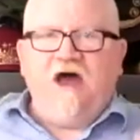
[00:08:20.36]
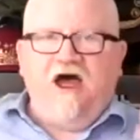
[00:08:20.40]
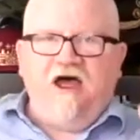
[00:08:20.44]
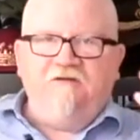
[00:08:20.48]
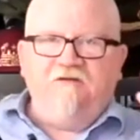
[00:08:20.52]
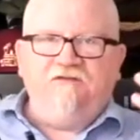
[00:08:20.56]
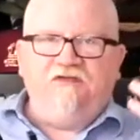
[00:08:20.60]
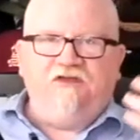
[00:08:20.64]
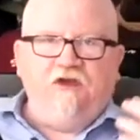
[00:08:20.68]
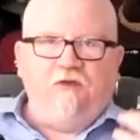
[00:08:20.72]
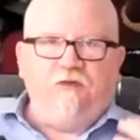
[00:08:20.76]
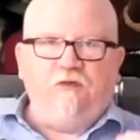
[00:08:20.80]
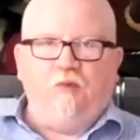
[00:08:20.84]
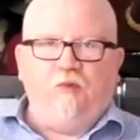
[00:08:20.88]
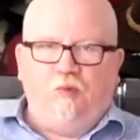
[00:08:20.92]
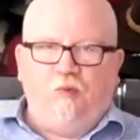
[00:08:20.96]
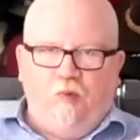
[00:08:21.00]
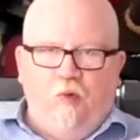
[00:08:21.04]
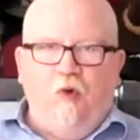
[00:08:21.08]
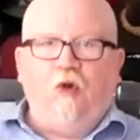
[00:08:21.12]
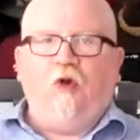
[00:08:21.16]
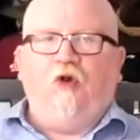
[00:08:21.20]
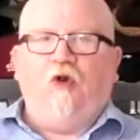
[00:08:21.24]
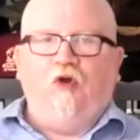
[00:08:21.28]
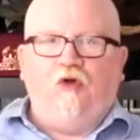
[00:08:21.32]
of the
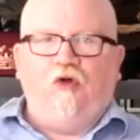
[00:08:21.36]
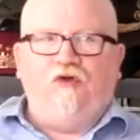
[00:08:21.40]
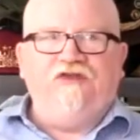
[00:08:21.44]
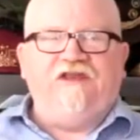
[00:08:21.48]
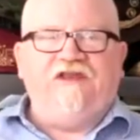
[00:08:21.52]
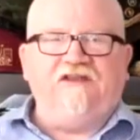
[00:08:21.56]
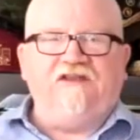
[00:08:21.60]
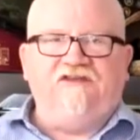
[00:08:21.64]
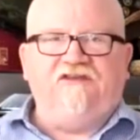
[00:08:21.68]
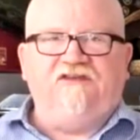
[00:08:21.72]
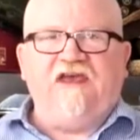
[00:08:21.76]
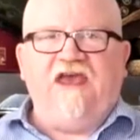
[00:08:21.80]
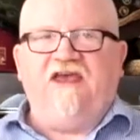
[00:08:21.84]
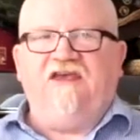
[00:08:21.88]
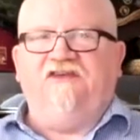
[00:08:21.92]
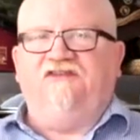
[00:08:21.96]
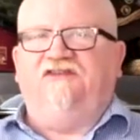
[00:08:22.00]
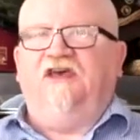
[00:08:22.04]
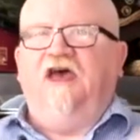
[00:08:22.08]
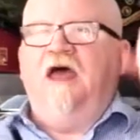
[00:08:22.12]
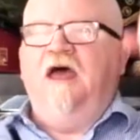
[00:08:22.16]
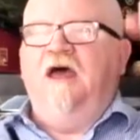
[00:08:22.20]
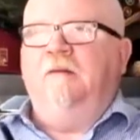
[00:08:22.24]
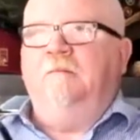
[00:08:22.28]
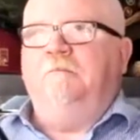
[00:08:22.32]
world that says,
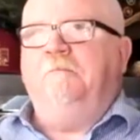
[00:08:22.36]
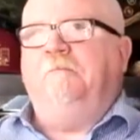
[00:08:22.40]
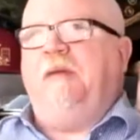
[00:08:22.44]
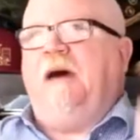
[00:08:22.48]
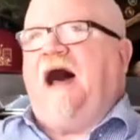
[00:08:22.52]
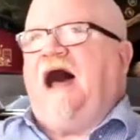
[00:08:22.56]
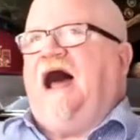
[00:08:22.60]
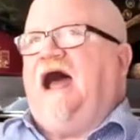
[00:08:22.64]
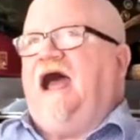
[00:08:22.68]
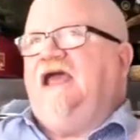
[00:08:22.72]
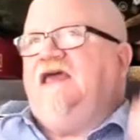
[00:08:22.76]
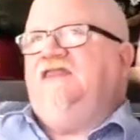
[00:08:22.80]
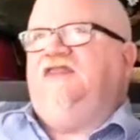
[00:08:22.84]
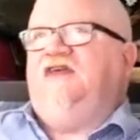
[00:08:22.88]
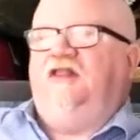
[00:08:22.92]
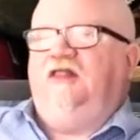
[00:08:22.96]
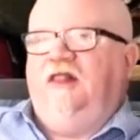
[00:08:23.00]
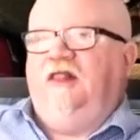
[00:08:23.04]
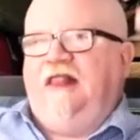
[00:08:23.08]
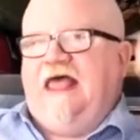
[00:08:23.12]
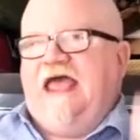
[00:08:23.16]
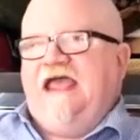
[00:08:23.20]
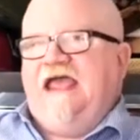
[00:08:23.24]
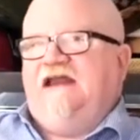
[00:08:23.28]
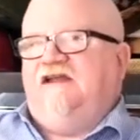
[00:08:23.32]
buy the
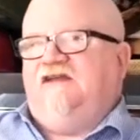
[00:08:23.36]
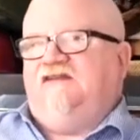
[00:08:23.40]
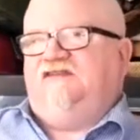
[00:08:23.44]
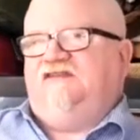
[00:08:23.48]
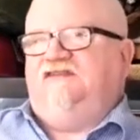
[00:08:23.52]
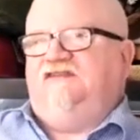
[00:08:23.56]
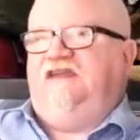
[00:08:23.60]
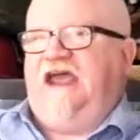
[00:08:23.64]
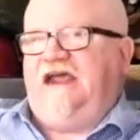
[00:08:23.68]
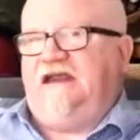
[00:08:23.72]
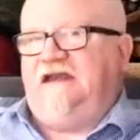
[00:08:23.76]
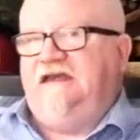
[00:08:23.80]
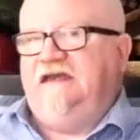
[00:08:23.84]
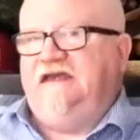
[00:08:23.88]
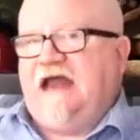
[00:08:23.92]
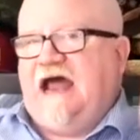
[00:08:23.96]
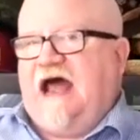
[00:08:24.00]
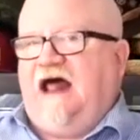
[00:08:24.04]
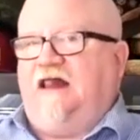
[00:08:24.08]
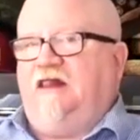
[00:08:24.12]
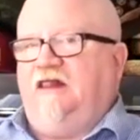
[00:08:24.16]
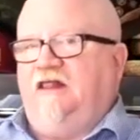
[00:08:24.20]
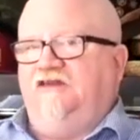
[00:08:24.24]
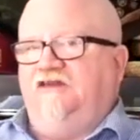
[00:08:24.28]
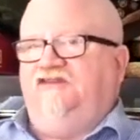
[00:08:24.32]
latest
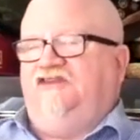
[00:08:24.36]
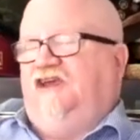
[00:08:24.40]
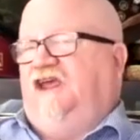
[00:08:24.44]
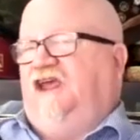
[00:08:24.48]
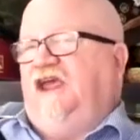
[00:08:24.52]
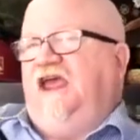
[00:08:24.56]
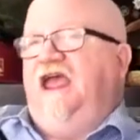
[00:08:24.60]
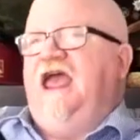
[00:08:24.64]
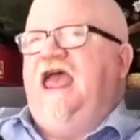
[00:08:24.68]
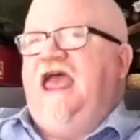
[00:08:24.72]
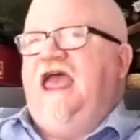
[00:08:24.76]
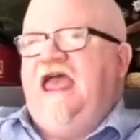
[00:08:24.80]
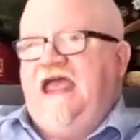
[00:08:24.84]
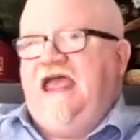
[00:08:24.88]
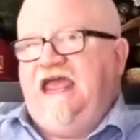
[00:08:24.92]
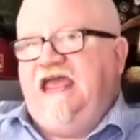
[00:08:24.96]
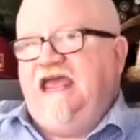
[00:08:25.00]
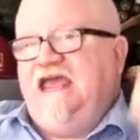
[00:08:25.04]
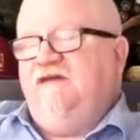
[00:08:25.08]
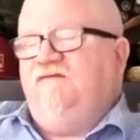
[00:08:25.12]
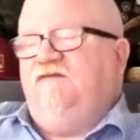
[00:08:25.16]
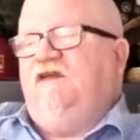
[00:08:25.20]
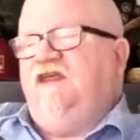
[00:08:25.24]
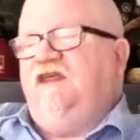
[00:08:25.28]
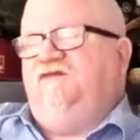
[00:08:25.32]
technology.
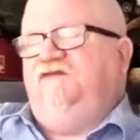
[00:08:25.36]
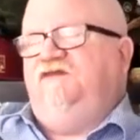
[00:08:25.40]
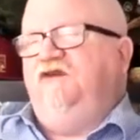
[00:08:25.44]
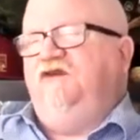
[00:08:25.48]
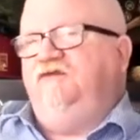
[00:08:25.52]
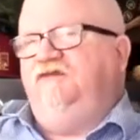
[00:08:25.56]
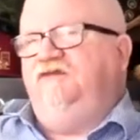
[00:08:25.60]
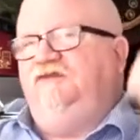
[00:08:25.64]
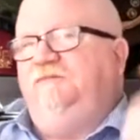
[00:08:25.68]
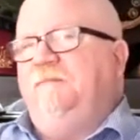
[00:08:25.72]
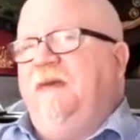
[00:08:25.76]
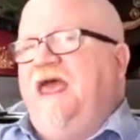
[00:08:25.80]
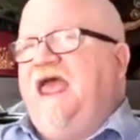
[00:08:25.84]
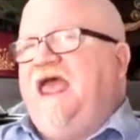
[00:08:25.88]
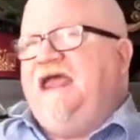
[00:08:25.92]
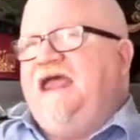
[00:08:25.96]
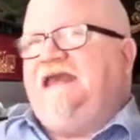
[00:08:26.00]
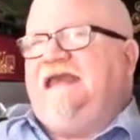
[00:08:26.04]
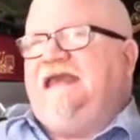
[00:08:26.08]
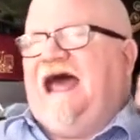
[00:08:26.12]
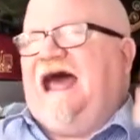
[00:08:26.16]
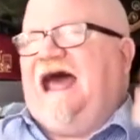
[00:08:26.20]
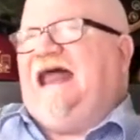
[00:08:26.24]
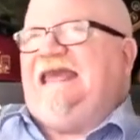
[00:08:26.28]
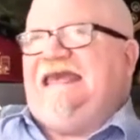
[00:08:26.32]
Even if you may
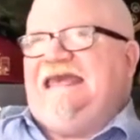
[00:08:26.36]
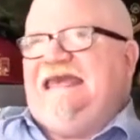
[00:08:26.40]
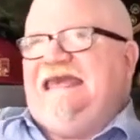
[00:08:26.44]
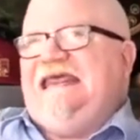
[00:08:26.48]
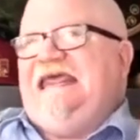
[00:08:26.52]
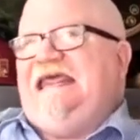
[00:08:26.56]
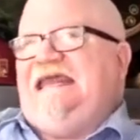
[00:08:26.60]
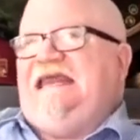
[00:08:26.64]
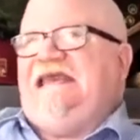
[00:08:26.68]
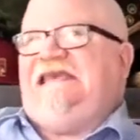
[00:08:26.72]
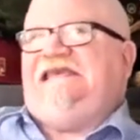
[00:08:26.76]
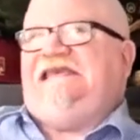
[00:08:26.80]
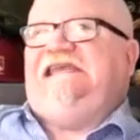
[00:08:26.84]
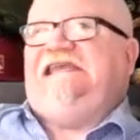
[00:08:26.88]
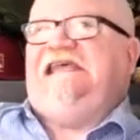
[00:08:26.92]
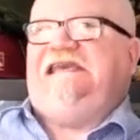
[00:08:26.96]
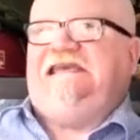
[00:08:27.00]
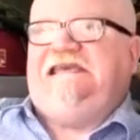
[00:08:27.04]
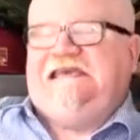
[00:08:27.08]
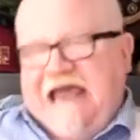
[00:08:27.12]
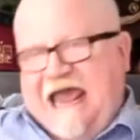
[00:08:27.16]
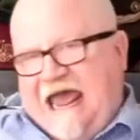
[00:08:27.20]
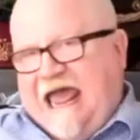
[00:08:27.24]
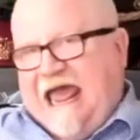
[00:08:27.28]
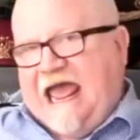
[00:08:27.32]
not need it
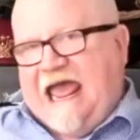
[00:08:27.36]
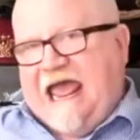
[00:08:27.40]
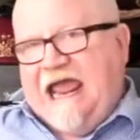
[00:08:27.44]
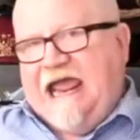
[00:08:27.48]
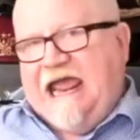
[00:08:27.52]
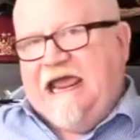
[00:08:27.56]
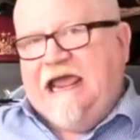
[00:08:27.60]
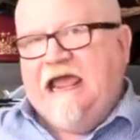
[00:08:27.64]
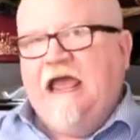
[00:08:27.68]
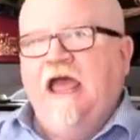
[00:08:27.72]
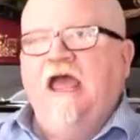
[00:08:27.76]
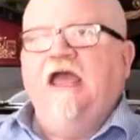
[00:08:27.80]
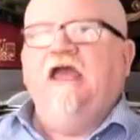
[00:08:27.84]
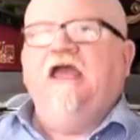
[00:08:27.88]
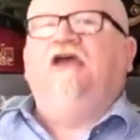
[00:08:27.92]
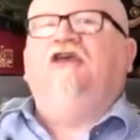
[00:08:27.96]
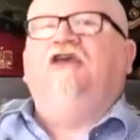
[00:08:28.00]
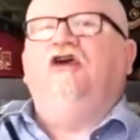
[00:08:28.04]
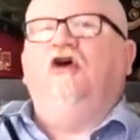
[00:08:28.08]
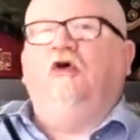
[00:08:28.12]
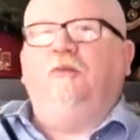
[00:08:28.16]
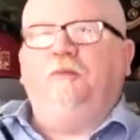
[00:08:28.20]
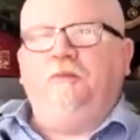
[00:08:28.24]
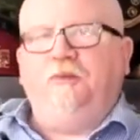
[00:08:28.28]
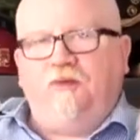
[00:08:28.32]
today,
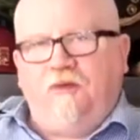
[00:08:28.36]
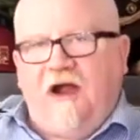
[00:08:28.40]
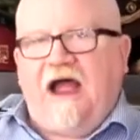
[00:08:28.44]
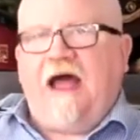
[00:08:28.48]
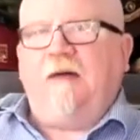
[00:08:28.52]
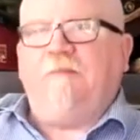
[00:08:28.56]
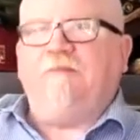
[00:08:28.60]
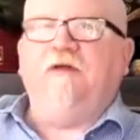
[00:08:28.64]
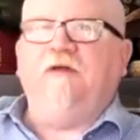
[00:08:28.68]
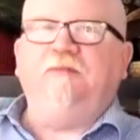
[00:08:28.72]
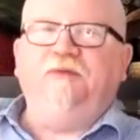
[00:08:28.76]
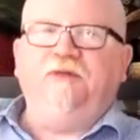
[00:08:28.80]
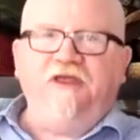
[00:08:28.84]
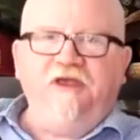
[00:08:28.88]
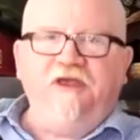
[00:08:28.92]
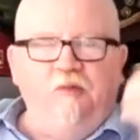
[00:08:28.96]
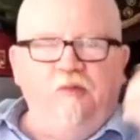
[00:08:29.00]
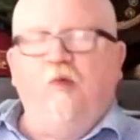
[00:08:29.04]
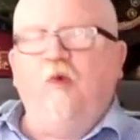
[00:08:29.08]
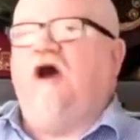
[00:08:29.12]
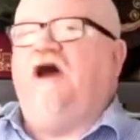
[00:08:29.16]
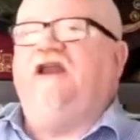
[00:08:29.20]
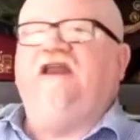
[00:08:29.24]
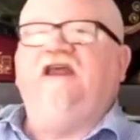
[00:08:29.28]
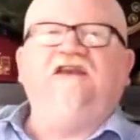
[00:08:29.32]
you'll probably
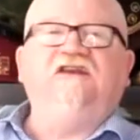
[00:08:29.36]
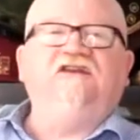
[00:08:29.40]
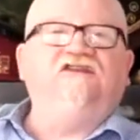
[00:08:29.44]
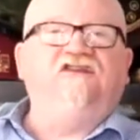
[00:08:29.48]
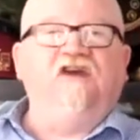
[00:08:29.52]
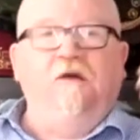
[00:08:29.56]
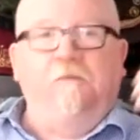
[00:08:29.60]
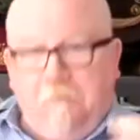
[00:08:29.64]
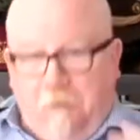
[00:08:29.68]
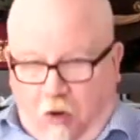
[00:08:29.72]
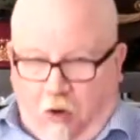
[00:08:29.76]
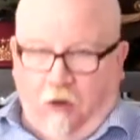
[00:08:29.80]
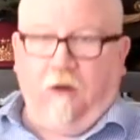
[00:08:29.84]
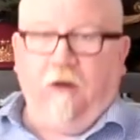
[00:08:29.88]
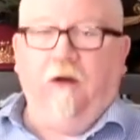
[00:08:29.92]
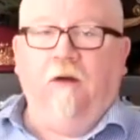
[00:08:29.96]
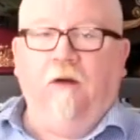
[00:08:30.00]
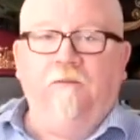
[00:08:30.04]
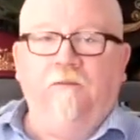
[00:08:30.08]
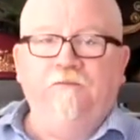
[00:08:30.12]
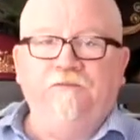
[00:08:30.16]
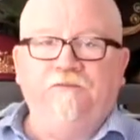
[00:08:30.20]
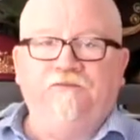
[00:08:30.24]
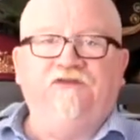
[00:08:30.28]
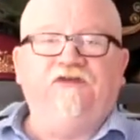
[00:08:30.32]
want it tomorrow.
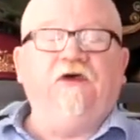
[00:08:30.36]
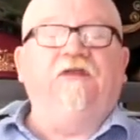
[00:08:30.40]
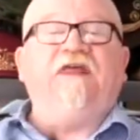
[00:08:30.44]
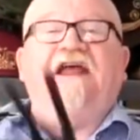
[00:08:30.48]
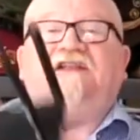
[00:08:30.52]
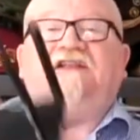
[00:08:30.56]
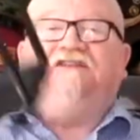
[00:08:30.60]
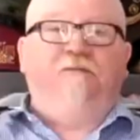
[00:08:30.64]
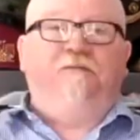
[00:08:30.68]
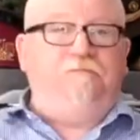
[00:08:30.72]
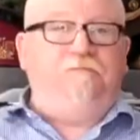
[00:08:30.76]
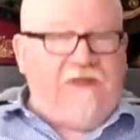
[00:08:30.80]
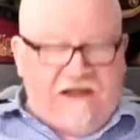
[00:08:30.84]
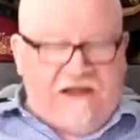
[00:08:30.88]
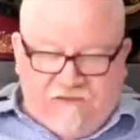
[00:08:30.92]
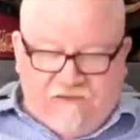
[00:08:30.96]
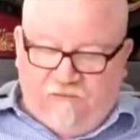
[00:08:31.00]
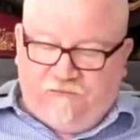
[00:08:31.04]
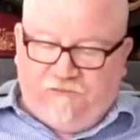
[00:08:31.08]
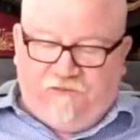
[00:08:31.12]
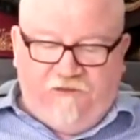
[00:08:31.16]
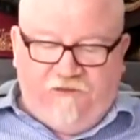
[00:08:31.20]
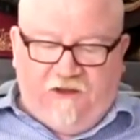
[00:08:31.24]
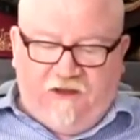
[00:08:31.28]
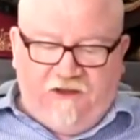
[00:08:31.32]
So that's a
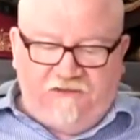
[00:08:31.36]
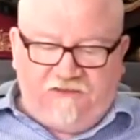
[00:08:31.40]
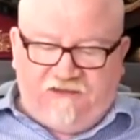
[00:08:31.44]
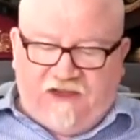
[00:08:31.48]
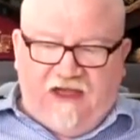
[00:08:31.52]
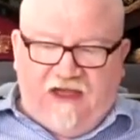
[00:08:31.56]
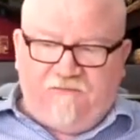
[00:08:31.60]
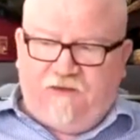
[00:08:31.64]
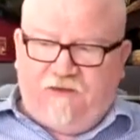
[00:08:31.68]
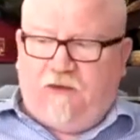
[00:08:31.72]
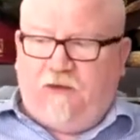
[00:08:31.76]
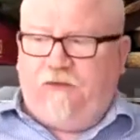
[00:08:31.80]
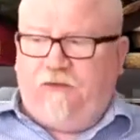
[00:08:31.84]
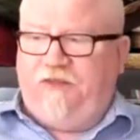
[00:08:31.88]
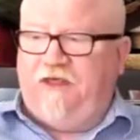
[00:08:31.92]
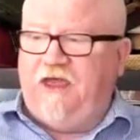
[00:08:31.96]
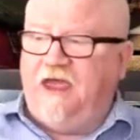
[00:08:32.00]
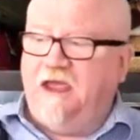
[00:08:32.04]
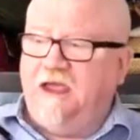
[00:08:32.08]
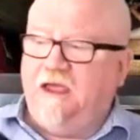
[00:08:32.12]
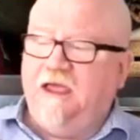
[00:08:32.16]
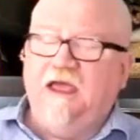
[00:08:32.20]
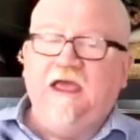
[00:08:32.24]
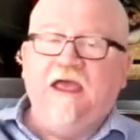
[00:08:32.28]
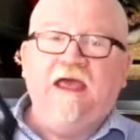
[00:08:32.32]
philosophical
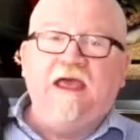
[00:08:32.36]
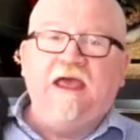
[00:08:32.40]
thing.